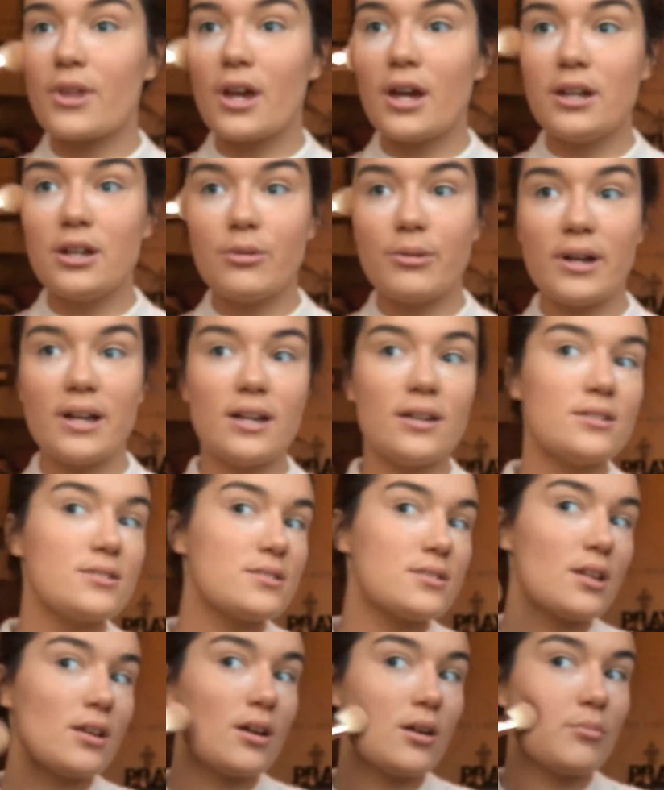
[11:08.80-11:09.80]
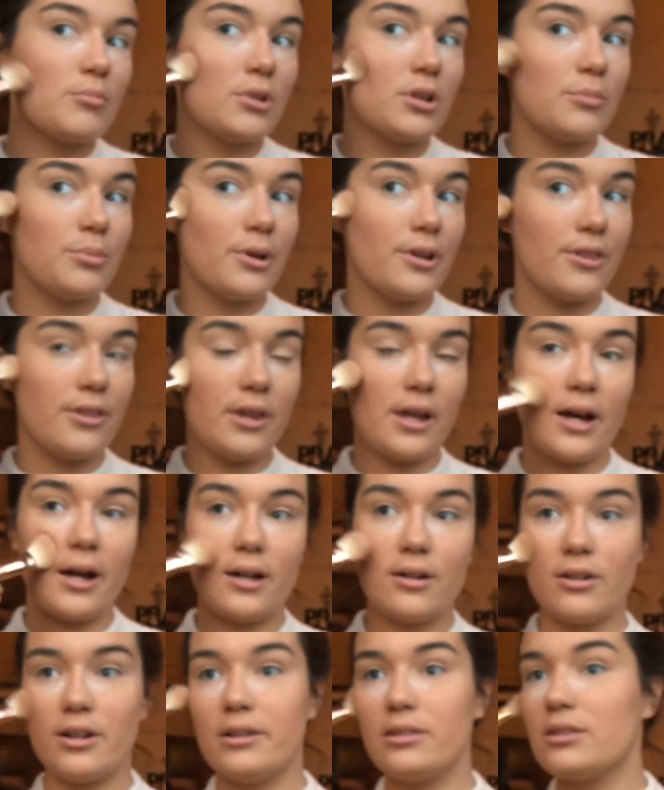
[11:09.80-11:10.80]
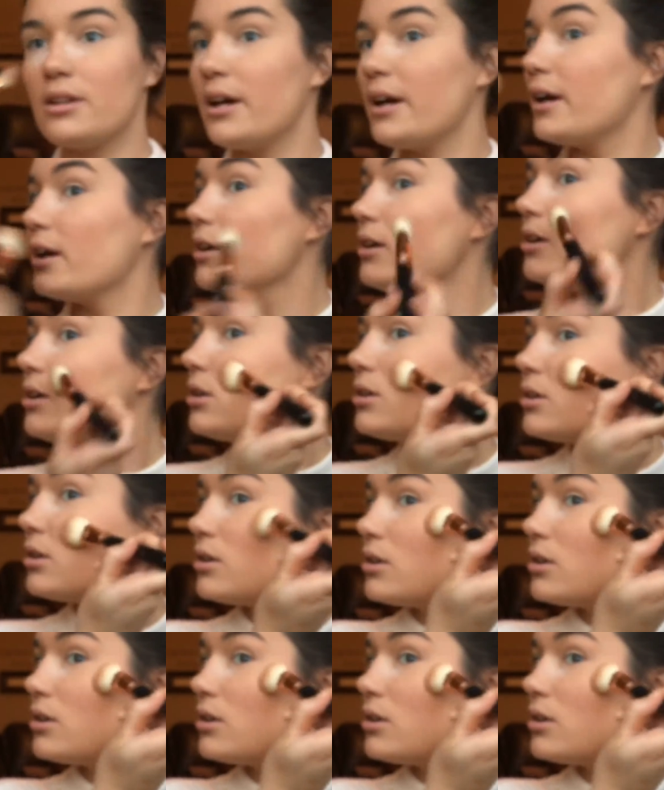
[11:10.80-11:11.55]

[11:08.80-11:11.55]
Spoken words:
Anyways, I'm gonna put that right there.